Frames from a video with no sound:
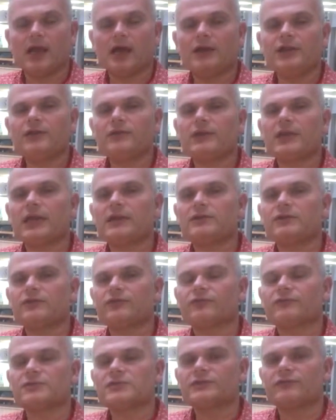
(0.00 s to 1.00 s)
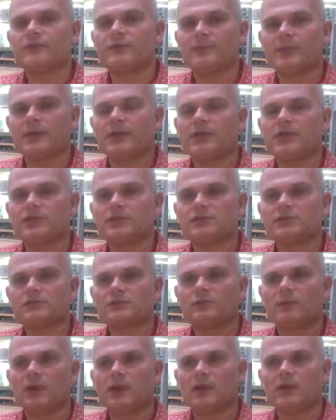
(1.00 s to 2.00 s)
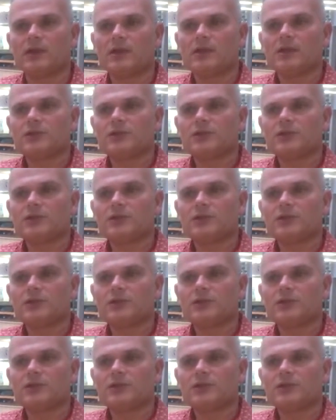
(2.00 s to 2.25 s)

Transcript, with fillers: and you get a difference of opinions as well.